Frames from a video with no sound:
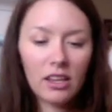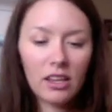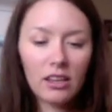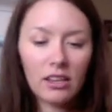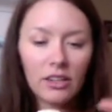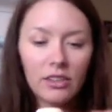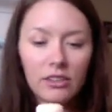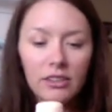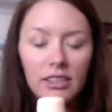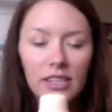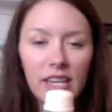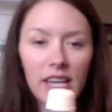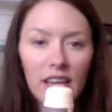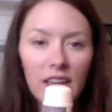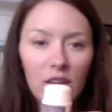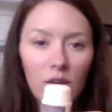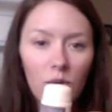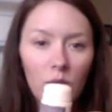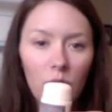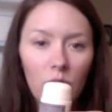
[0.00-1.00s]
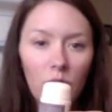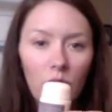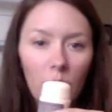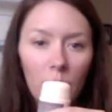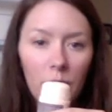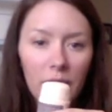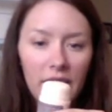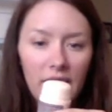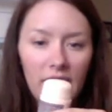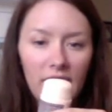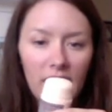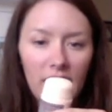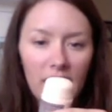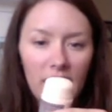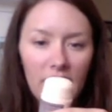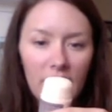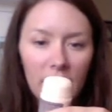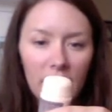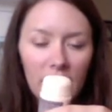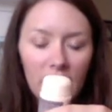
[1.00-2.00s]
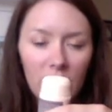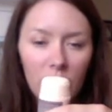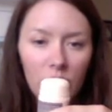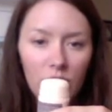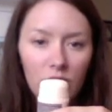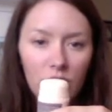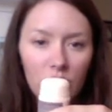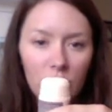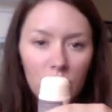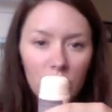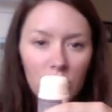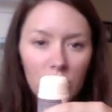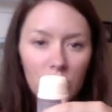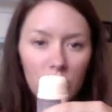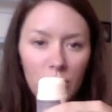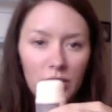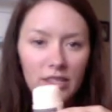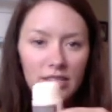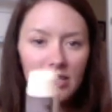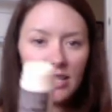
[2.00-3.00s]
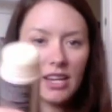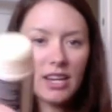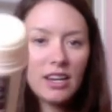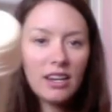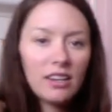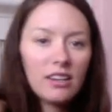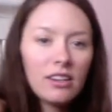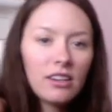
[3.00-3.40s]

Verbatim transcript: literally you open it and like you just twist it